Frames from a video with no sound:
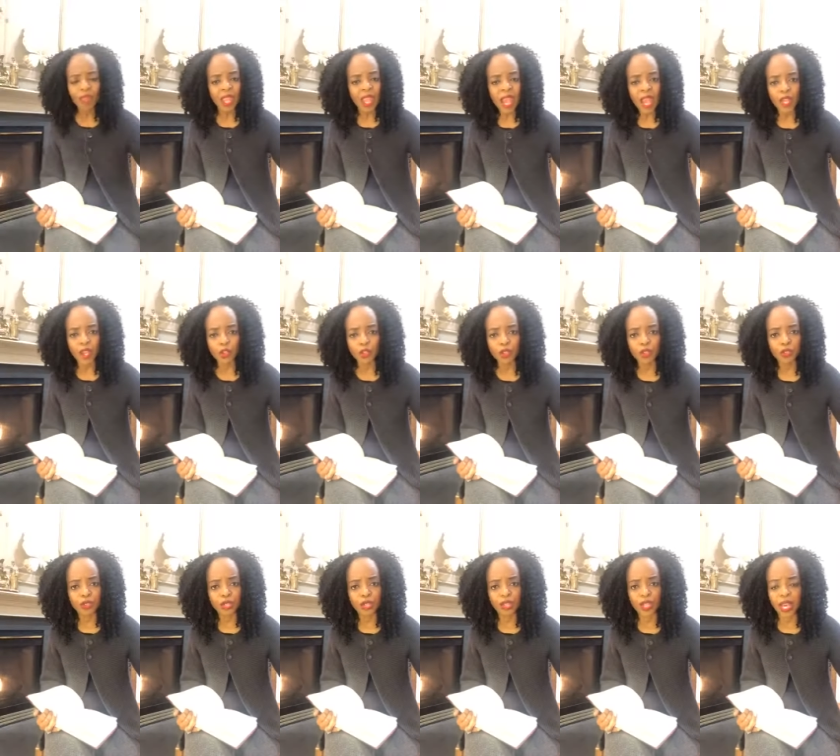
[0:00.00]
I also
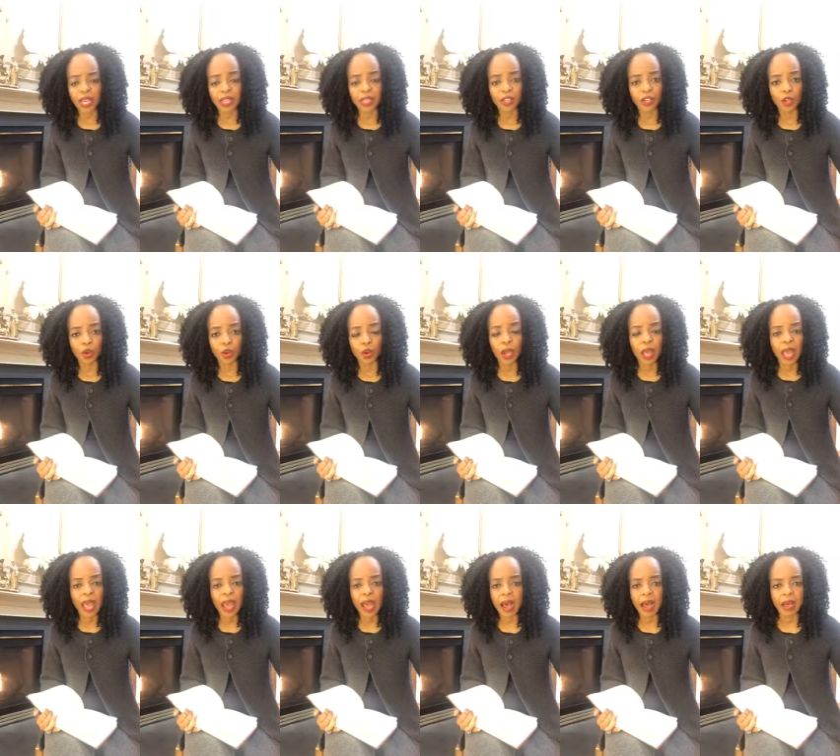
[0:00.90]
did that, you know,
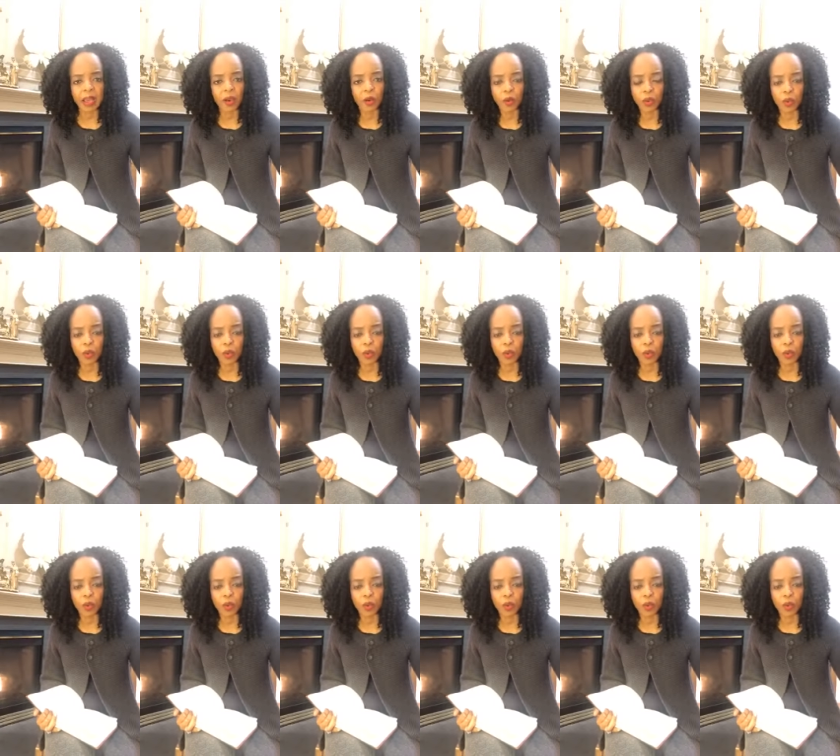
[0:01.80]
uh,